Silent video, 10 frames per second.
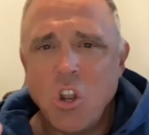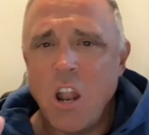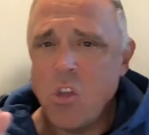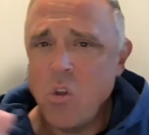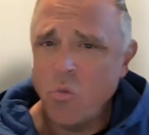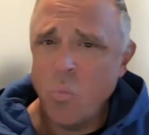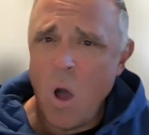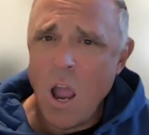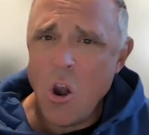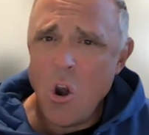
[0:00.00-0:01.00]
should I use
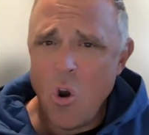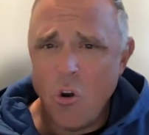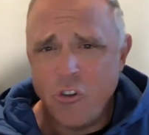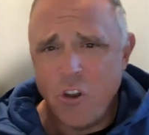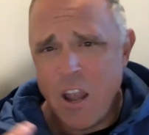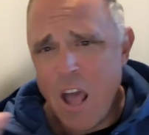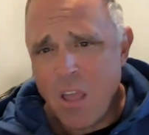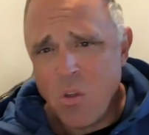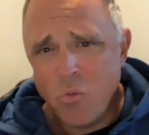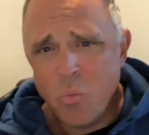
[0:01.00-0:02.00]
wire or should I
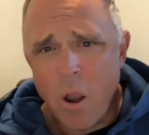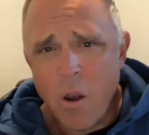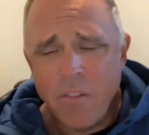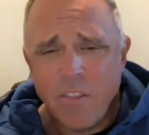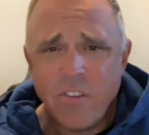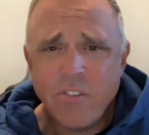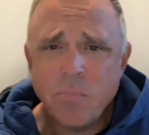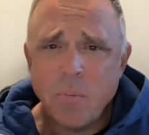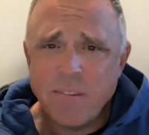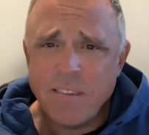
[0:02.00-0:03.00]
not use wire? And this is
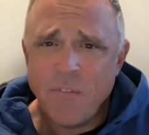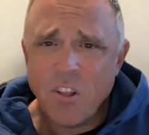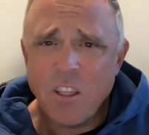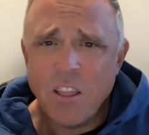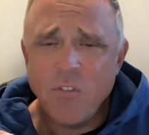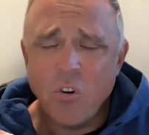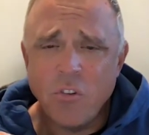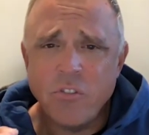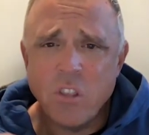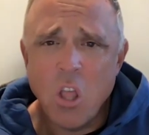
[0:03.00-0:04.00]
specifically for
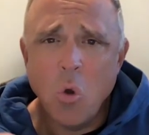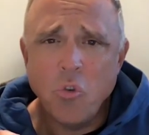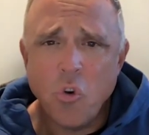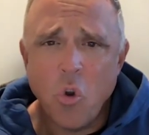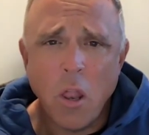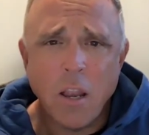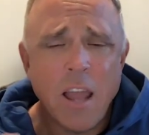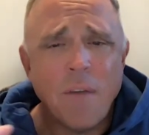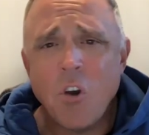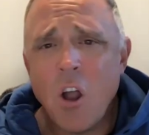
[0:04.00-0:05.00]
slow trolling,
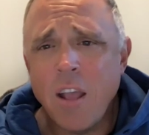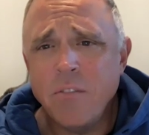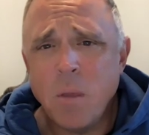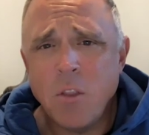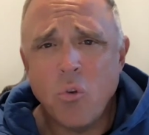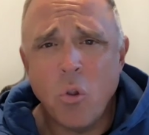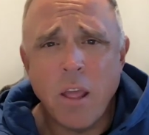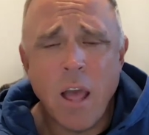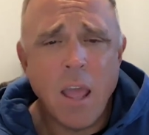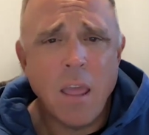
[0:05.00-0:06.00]
not for high speed
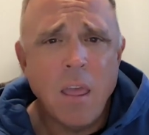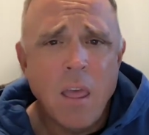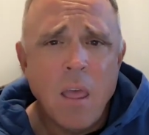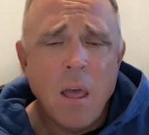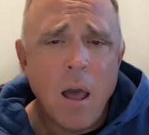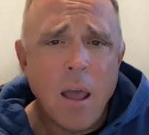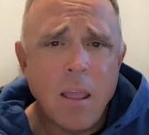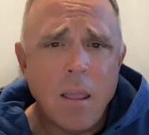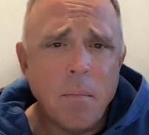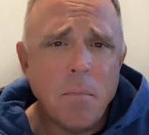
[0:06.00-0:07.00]
trolling. I
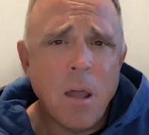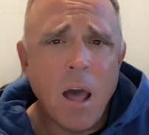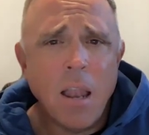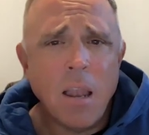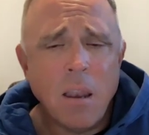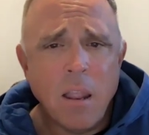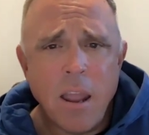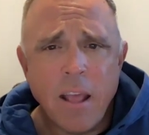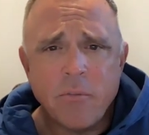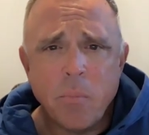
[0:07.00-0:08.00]
am not an
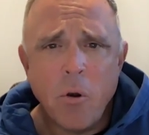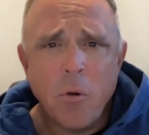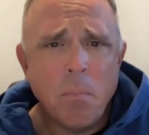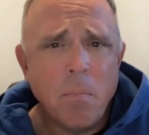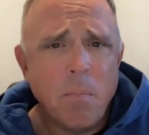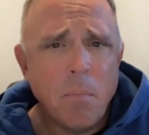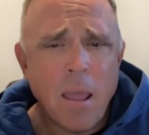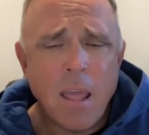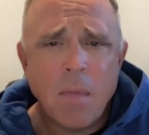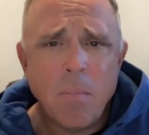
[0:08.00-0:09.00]
expert
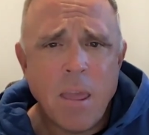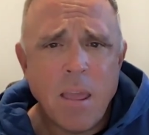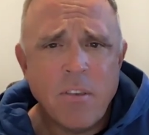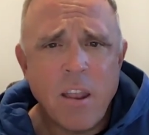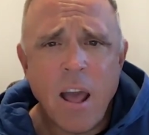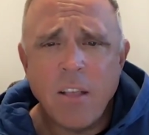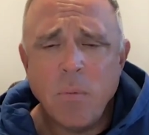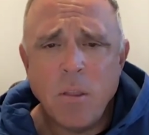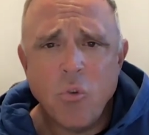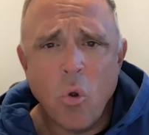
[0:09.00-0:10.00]
by any means at high
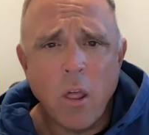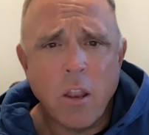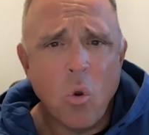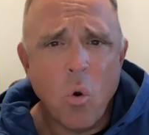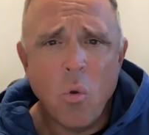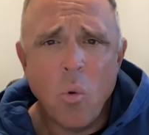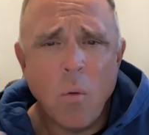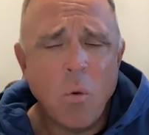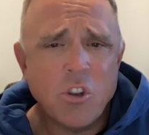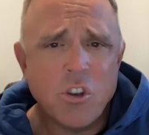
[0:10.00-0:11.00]
speed trolling, nor do I
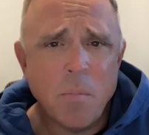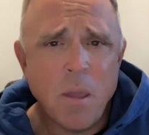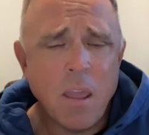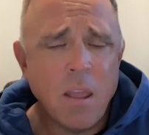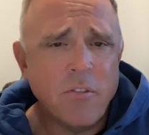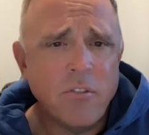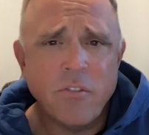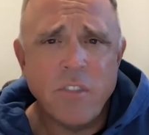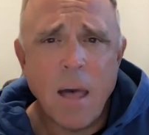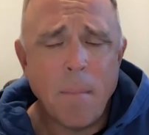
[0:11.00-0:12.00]
wish to be. It's
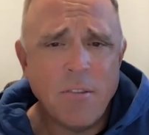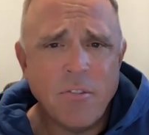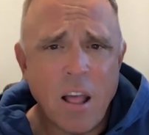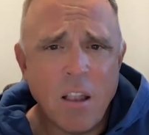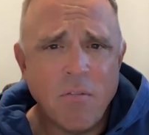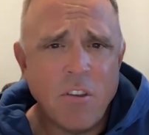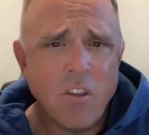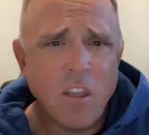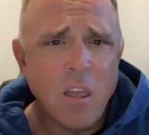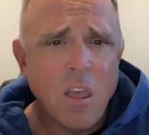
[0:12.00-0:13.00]
just not my style of
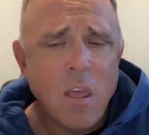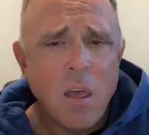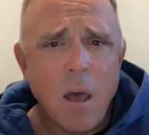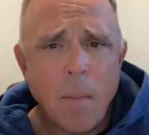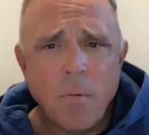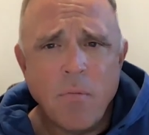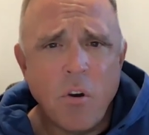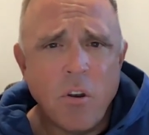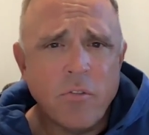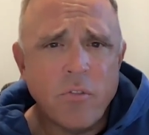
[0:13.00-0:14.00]
fishing. I
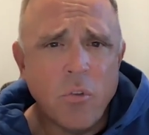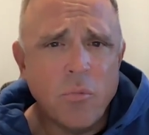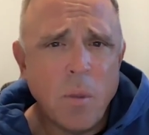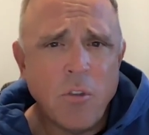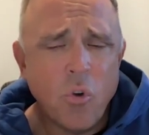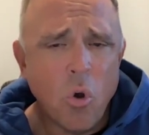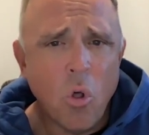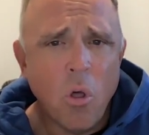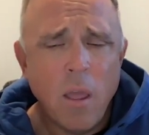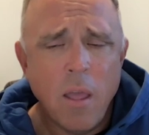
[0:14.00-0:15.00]
prefer to slow speed
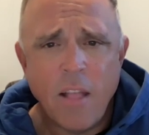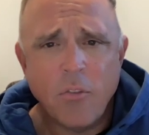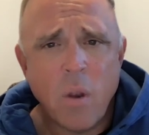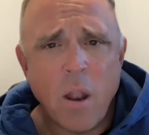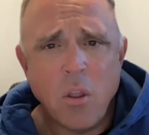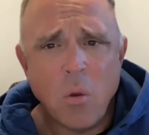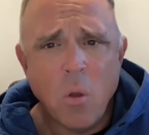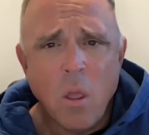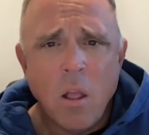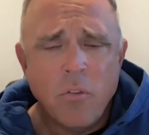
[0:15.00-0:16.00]
troll, and that's what I do.
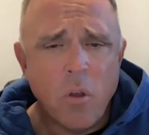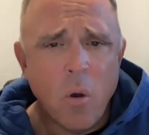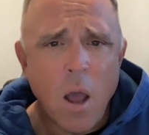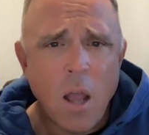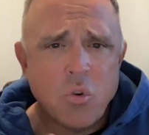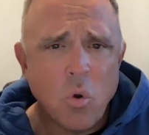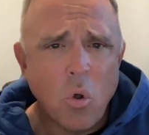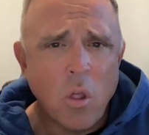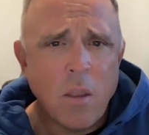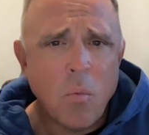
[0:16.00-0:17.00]
So I
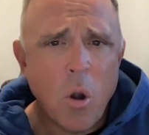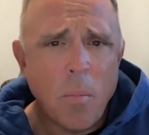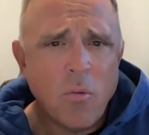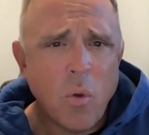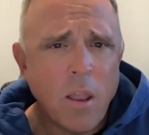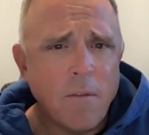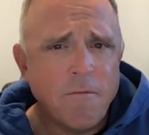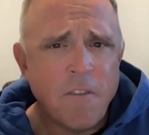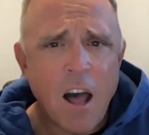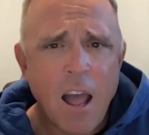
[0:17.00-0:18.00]
troll anywhere between
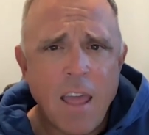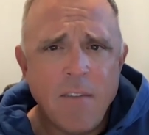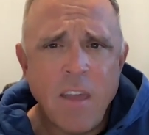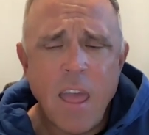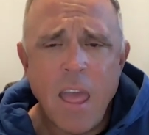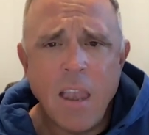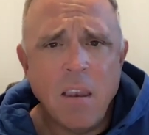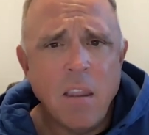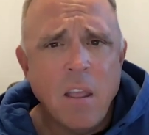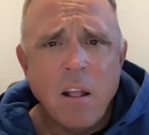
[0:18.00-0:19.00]
5
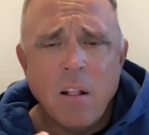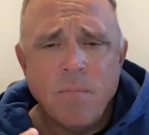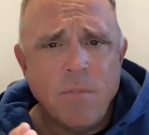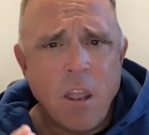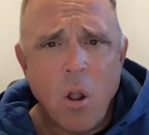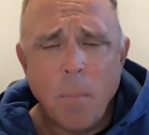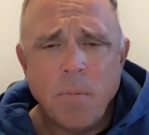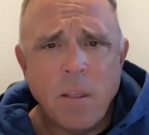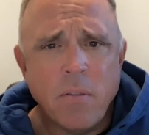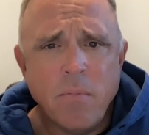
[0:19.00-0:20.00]
and up
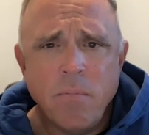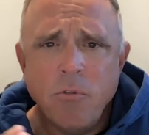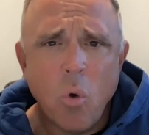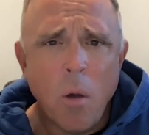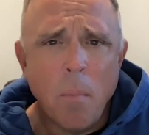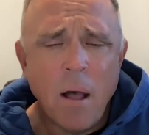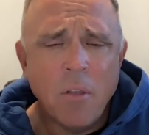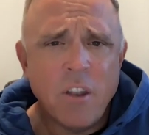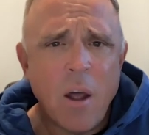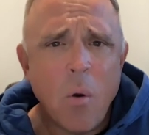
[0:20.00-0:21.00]
to 12
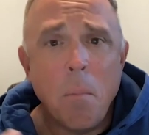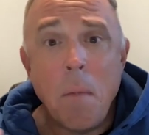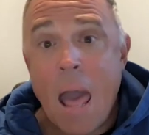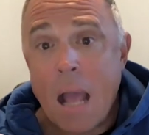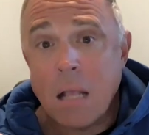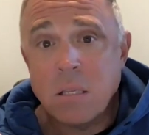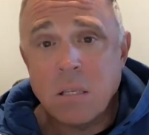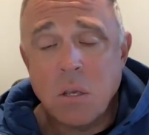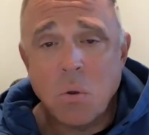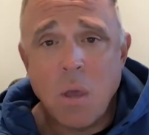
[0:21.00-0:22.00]
miles an hour max.
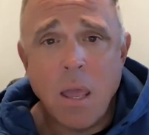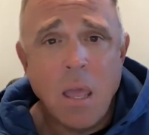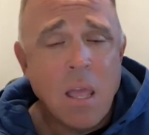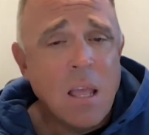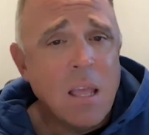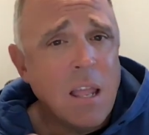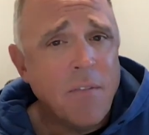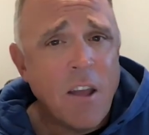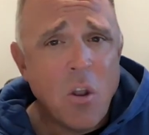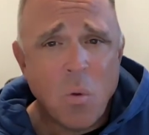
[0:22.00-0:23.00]
Okay. And
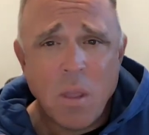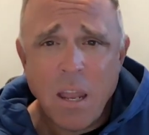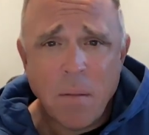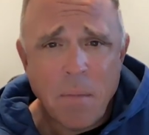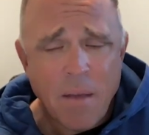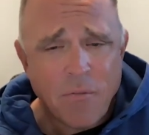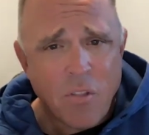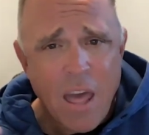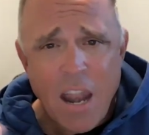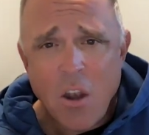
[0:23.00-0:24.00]
if I don't get them after
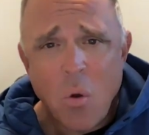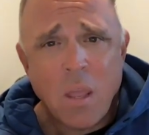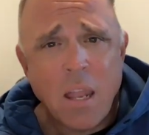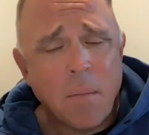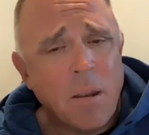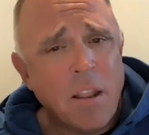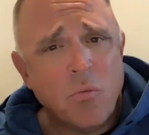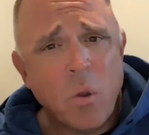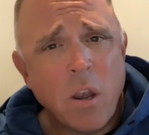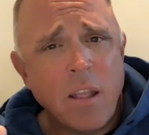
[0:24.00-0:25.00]
that, I don't get them. It
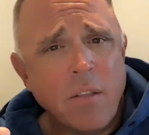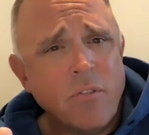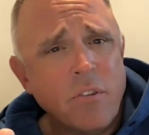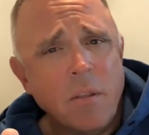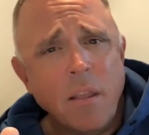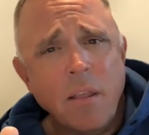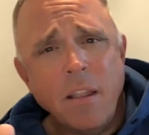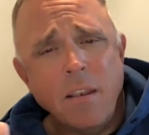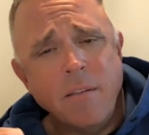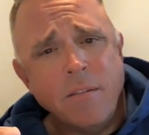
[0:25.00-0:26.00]
is what it is.
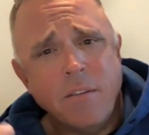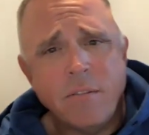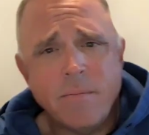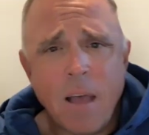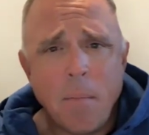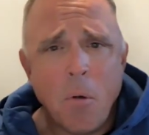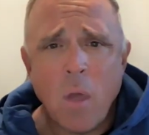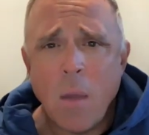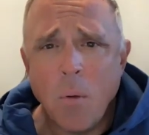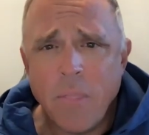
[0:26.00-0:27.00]
And just, I'm
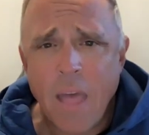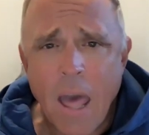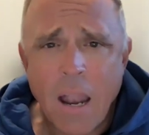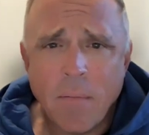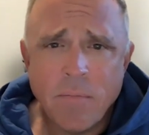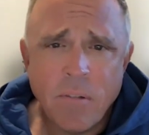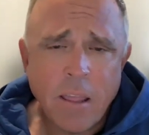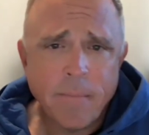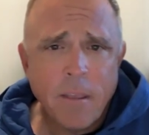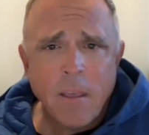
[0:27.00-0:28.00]
okay with that. I'm
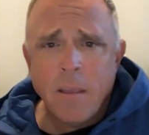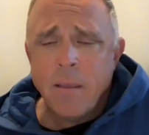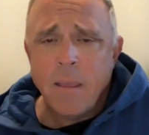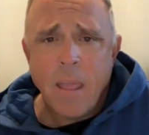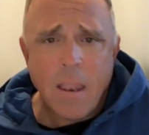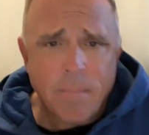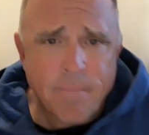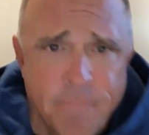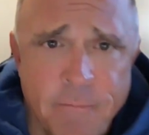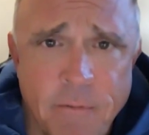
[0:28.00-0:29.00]
like,
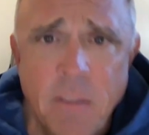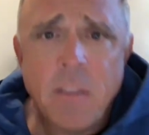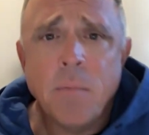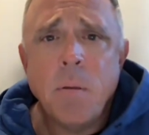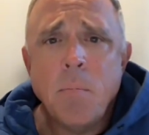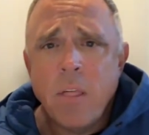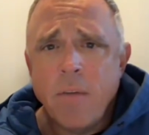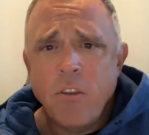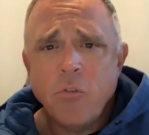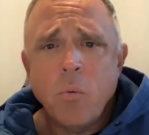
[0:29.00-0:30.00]
and the people
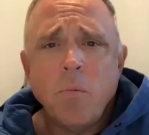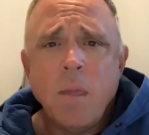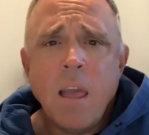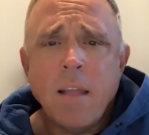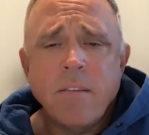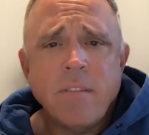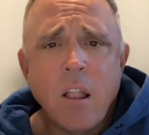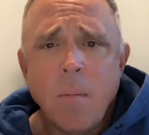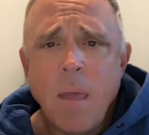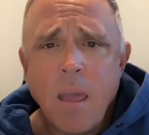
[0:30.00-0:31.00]
that fish with me, I just
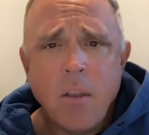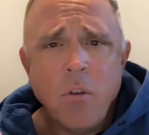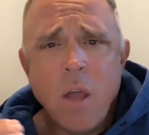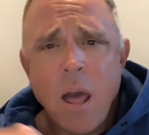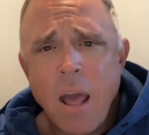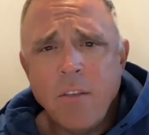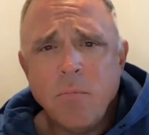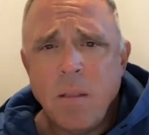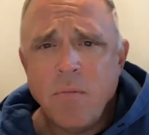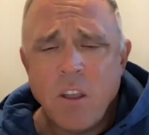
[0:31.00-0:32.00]
tell them, hey, I do not high
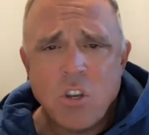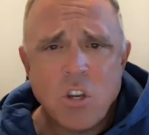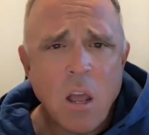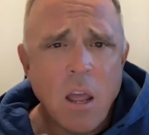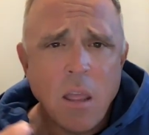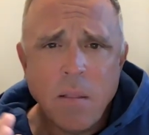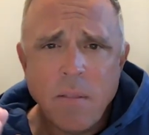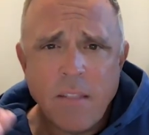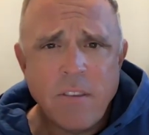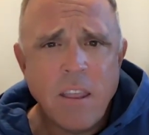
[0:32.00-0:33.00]
speed fish.
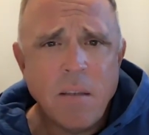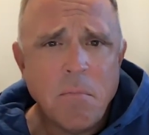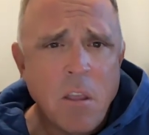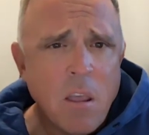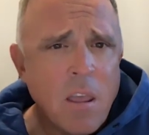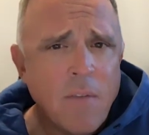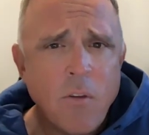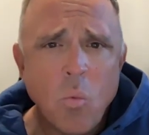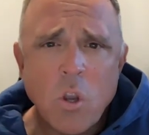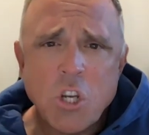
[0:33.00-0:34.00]
That's it. If
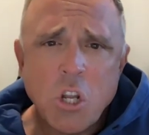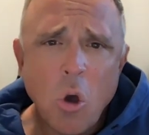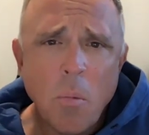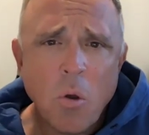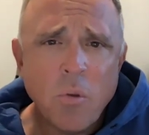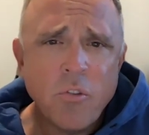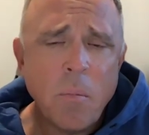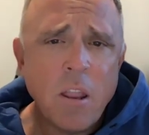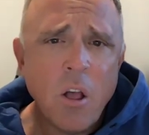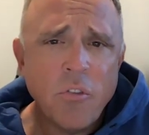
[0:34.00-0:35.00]
you wish to go book with
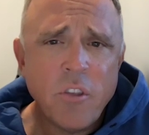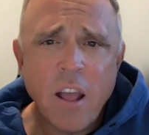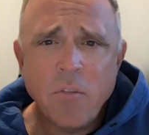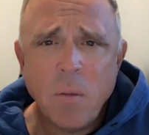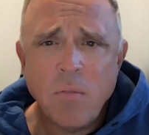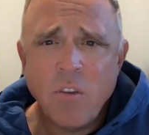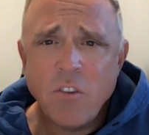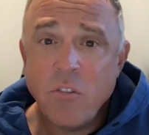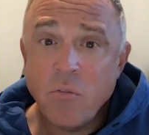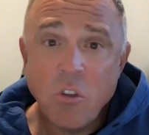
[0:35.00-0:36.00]
somebody else that high speed
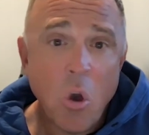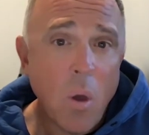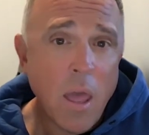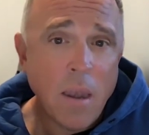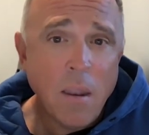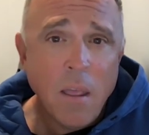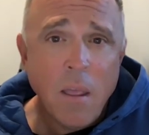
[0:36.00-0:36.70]
fishes, go ahead.